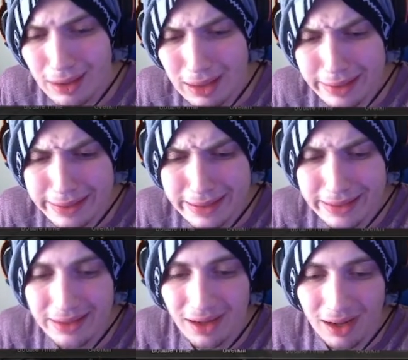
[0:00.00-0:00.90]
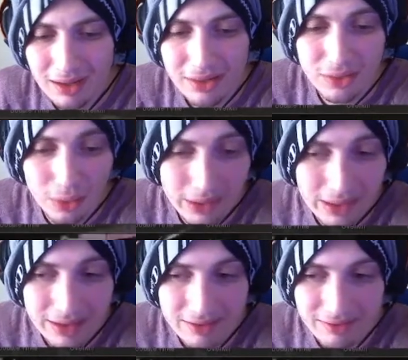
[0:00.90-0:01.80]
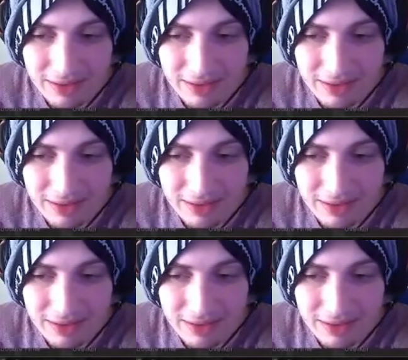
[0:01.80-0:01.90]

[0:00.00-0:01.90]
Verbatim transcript: Uh, throwing knife,